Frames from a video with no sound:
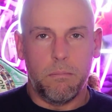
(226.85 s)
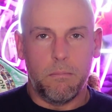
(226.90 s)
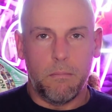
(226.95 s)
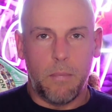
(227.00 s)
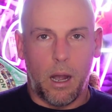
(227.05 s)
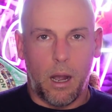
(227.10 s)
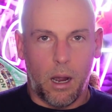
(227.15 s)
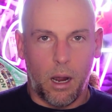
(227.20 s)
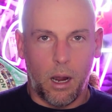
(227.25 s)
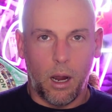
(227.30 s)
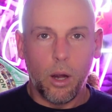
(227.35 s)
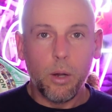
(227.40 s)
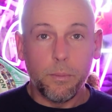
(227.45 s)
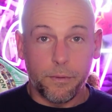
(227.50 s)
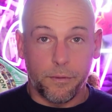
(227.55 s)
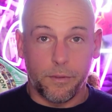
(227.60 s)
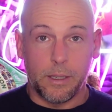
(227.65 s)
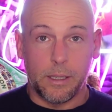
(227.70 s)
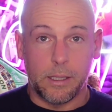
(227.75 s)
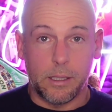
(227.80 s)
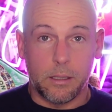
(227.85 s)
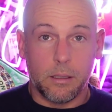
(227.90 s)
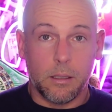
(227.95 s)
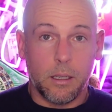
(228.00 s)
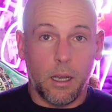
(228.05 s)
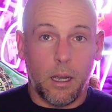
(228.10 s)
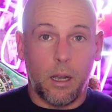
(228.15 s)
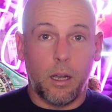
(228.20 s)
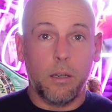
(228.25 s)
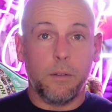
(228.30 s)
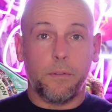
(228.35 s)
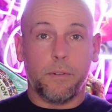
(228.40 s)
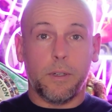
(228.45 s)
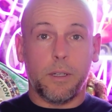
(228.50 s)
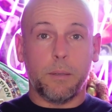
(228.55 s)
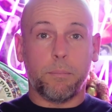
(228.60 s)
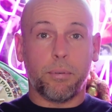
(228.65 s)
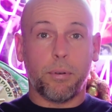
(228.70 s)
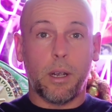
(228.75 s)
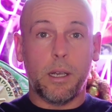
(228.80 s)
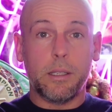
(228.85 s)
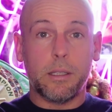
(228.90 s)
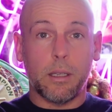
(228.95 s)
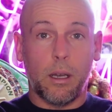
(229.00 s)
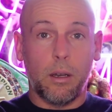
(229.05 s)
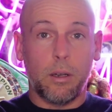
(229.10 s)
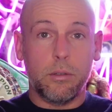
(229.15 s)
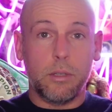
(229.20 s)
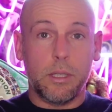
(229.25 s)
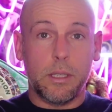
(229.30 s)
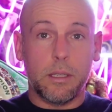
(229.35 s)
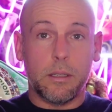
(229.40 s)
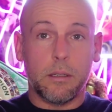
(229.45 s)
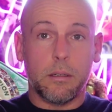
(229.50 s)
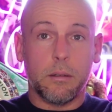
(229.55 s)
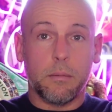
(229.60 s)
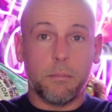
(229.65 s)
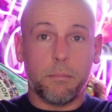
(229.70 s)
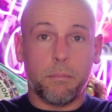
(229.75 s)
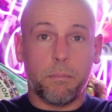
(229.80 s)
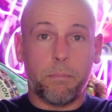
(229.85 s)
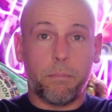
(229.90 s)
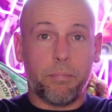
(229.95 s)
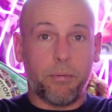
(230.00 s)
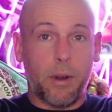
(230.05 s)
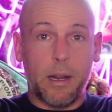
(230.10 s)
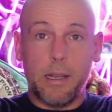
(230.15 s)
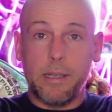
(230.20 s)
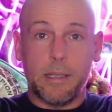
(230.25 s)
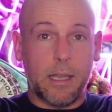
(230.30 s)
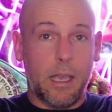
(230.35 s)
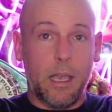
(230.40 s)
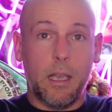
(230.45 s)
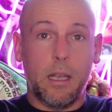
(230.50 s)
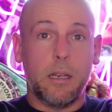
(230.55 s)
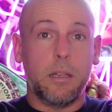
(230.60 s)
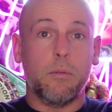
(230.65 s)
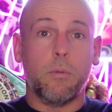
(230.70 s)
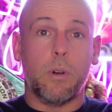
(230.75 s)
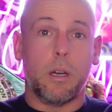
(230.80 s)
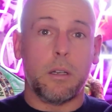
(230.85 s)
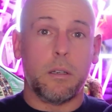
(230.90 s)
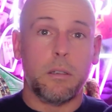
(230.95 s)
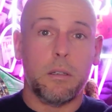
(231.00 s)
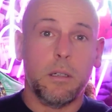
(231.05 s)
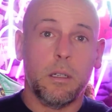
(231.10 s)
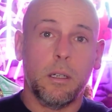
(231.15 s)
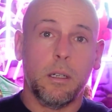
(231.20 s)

Hopefully, praise Odin, praise anyone.